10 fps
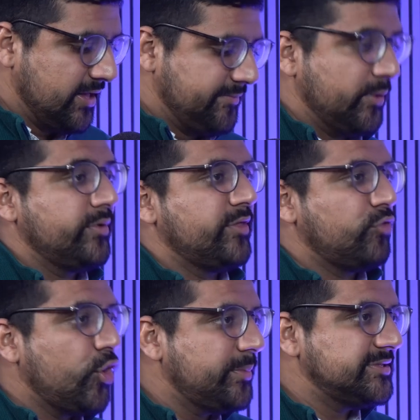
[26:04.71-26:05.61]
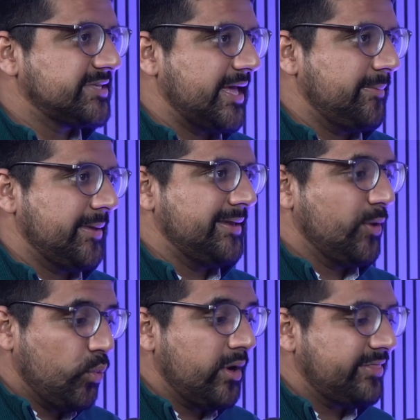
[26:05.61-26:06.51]
Then when the Romans came in,
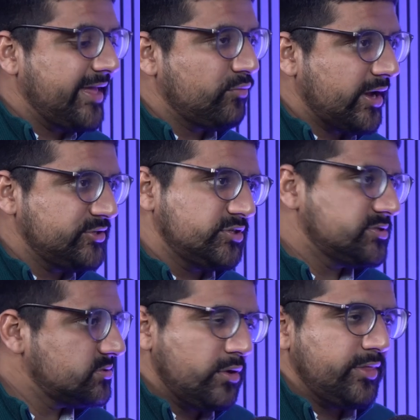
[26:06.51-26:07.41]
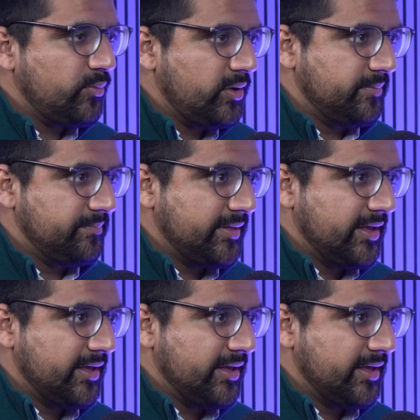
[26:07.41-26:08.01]
were they righteous? No, they weren't.